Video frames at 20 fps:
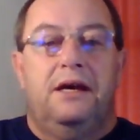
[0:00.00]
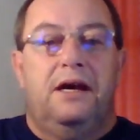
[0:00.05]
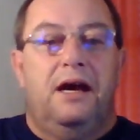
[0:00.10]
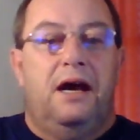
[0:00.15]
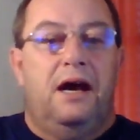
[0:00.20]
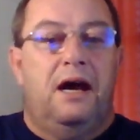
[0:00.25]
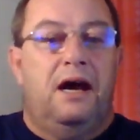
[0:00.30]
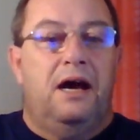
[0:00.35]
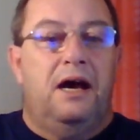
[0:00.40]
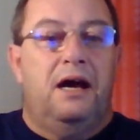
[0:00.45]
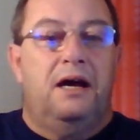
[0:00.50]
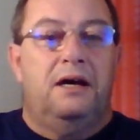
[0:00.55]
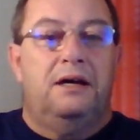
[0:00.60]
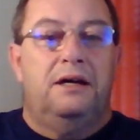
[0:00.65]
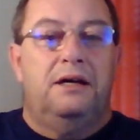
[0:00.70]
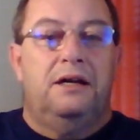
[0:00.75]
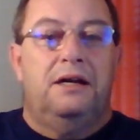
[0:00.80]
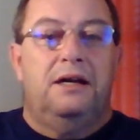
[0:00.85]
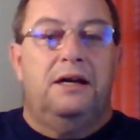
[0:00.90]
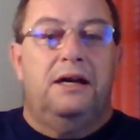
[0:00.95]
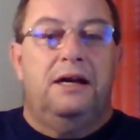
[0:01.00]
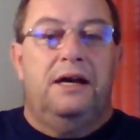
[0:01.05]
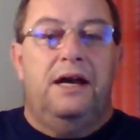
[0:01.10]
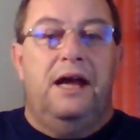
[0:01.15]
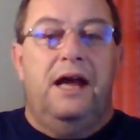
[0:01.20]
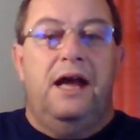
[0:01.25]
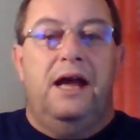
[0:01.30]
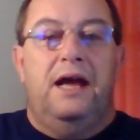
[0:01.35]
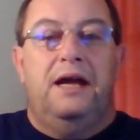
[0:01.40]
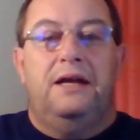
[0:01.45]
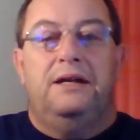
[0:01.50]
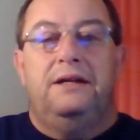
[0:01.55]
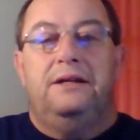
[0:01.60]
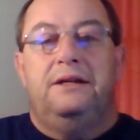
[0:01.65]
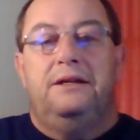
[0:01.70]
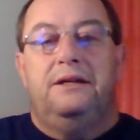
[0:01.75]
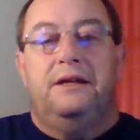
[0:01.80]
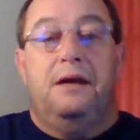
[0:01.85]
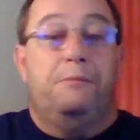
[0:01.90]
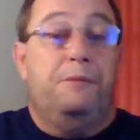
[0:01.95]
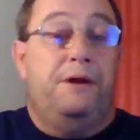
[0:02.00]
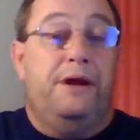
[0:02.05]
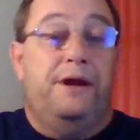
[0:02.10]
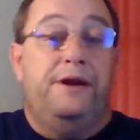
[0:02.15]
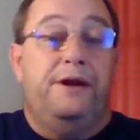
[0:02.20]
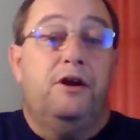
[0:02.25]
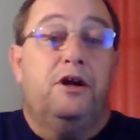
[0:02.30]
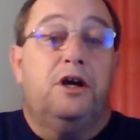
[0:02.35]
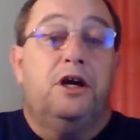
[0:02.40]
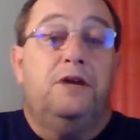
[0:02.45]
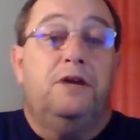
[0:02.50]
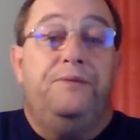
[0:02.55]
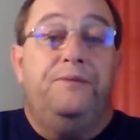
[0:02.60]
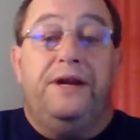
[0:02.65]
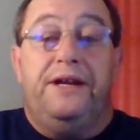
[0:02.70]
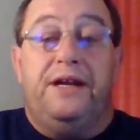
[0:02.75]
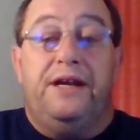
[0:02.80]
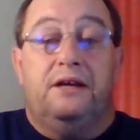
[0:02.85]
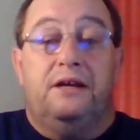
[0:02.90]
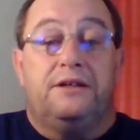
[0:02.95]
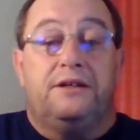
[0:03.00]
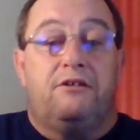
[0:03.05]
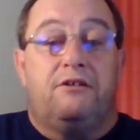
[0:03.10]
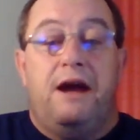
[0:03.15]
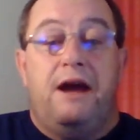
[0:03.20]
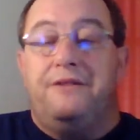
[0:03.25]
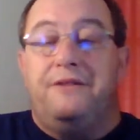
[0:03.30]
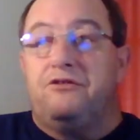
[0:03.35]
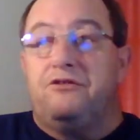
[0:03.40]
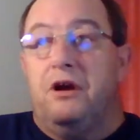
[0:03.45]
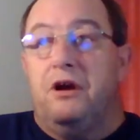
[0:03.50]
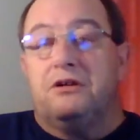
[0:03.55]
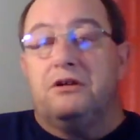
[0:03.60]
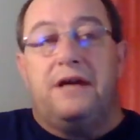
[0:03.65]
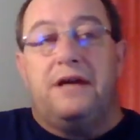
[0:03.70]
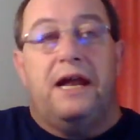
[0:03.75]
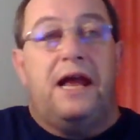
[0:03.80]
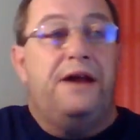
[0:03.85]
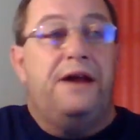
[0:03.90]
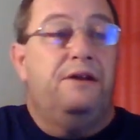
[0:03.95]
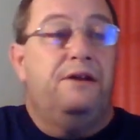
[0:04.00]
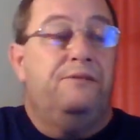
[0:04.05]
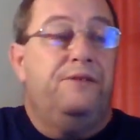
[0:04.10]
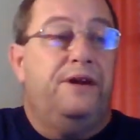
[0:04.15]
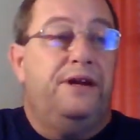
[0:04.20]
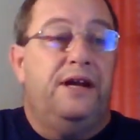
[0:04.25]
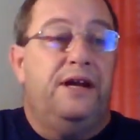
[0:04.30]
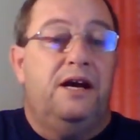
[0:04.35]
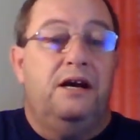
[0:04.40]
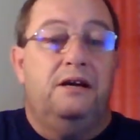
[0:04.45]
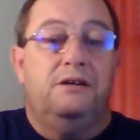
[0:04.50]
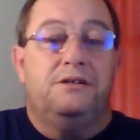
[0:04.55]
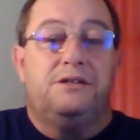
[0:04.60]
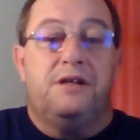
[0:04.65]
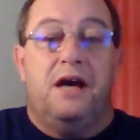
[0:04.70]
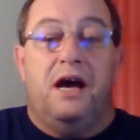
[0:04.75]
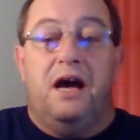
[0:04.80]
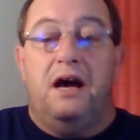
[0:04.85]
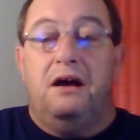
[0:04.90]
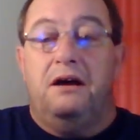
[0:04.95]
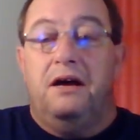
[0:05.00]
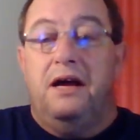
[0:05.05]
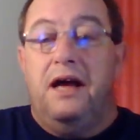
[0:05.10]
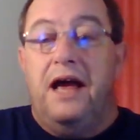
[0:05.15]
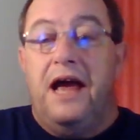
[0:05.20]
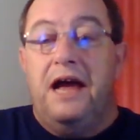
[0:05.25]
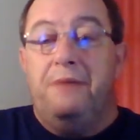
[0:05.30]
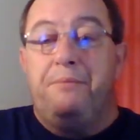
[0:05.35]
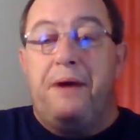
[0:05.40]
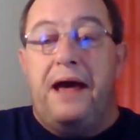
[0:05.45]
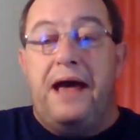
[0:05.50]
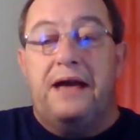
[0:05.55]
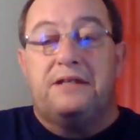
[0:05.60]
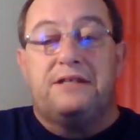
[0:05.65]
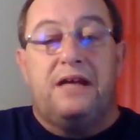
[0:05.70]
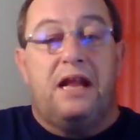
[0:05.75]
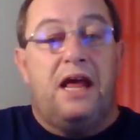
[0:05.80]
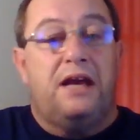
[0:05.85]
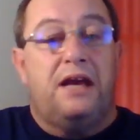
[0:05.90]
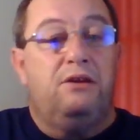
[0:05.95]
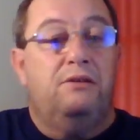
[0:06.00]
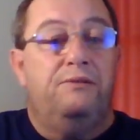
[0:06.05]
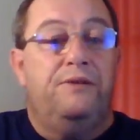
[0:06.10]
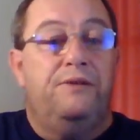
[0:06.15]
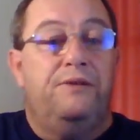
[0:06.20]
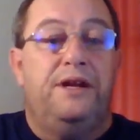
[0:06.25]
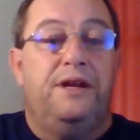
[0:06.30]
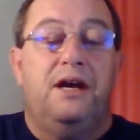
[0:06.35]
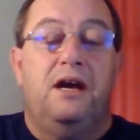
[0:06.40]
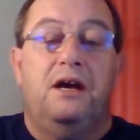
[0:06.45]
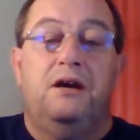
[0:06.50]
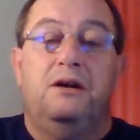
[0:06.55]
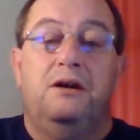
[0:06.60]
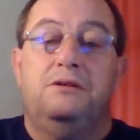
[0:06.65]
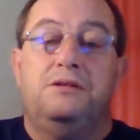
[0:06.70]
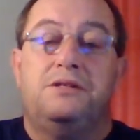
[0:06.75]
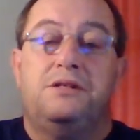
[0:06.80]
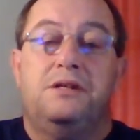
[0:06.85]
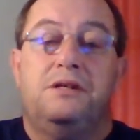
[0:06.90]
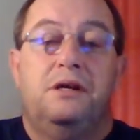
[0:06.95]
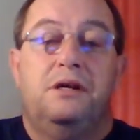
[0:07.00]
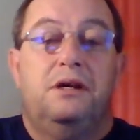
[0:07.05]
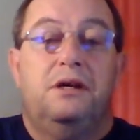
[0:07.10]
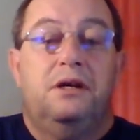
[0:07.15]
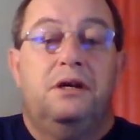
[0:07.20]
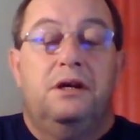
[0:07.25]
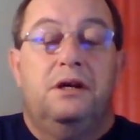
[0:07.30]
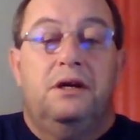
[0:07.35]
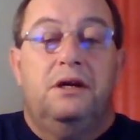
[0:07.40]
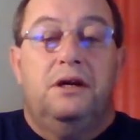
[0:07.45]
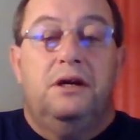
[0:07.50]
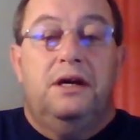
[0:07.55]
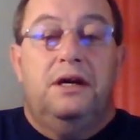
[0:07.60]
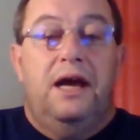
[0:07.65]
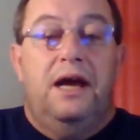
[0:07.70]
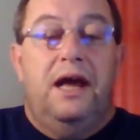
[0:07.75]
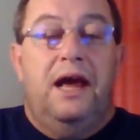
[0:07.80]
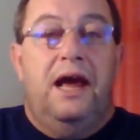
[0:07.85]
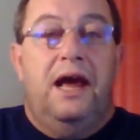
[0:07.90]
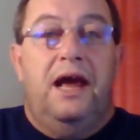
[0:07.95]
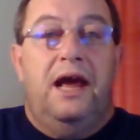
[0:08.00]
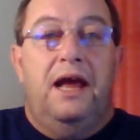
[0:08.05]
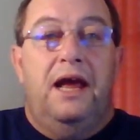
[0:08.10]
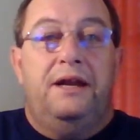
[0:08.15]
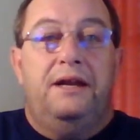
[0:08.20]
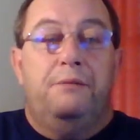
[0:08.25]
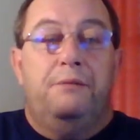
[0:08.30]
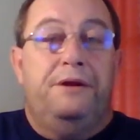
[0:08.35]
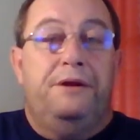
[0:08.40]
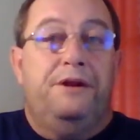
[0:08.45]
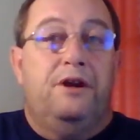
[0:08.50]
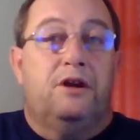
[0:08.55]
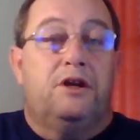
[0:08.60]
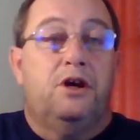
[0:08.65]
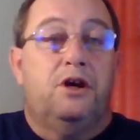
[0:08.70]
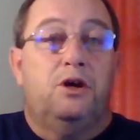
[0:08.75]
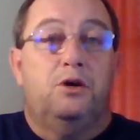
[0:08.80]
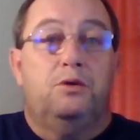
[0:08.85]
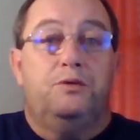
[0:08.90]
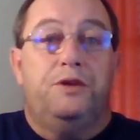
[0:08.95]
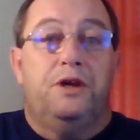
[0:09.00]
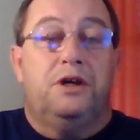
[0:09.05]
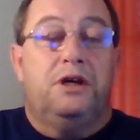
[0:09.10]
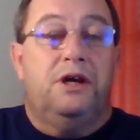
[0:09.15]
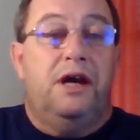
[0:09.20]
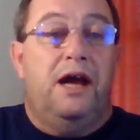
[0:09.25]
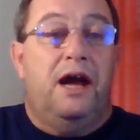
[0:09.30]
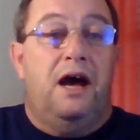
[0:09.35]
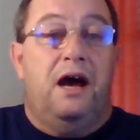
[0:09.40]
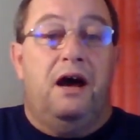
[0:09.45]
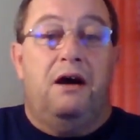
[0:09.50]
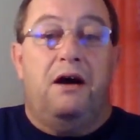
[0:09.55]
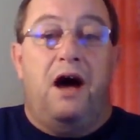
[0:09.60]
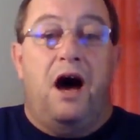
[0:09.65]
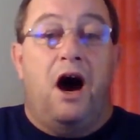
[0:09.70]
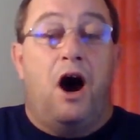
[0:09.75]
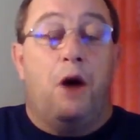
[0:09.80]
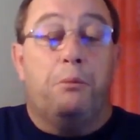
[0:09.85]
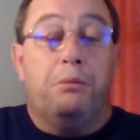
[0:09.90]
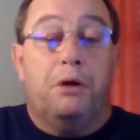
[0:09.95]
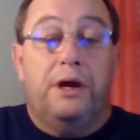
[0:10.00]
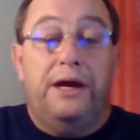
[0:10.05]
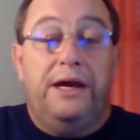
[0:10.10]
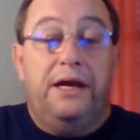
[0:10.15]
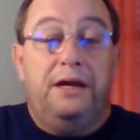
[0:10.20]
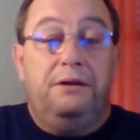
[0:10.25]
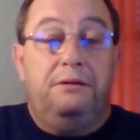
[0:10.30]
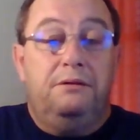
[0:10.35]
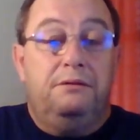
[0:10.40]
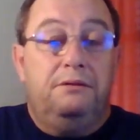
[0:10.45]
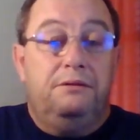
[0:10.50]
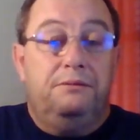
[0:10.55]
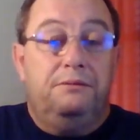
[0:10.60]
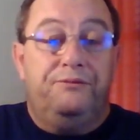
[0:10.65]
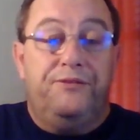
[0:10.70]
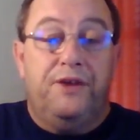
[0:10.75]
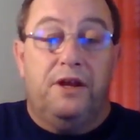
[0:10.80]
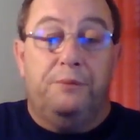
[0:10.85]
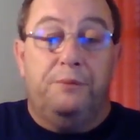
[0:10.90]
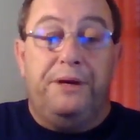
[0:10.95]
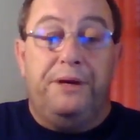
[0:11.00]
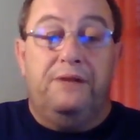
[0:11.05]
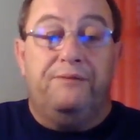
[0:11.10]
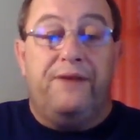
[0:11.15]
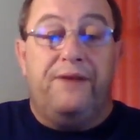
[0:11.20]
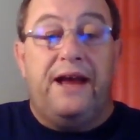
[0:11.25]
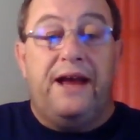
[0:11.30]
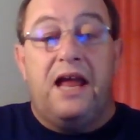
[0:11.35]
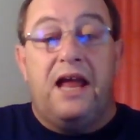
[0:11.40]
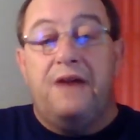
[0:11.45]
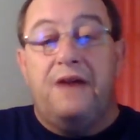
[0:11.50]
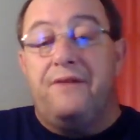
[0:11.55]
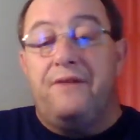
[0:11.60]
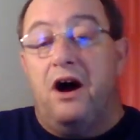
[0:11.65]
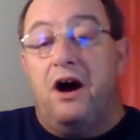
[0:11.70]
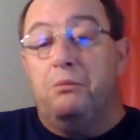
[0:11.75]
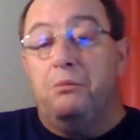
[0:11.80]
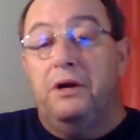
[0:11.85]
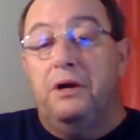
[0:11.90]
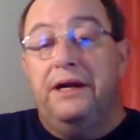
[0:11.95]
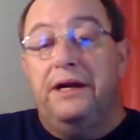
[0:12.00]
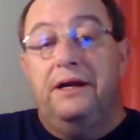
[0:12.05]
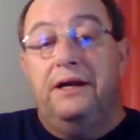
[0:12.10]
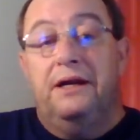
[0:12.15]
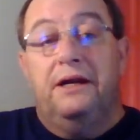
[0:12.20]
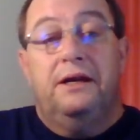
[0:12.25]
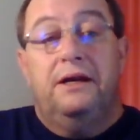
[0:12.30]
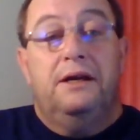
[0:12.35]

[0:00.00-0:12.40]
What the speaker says: And I mean, and they're good videos. The Crafty Truckers, I like their videos. Apex, I like your videos. And I mean, they're cool. They're good. Aubrey, Filipino Van Life Aubrey.